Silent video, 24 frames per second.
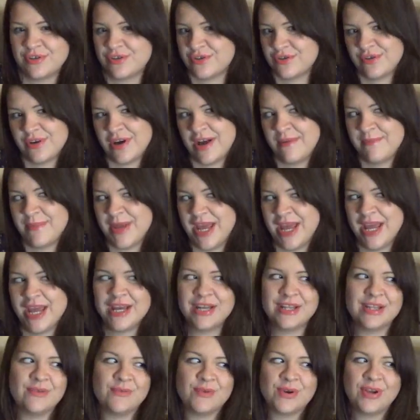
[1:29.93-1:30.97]
scrub
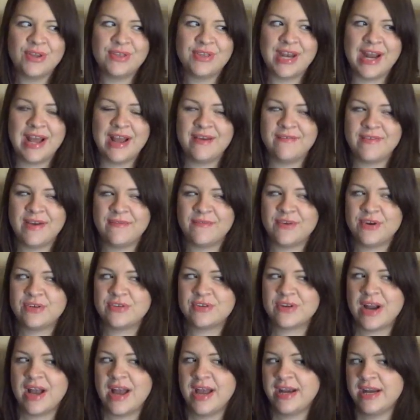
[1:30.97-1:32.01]
in the world that I have ever
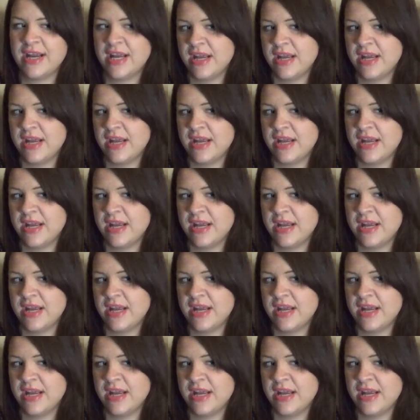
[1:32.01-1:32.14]
tried.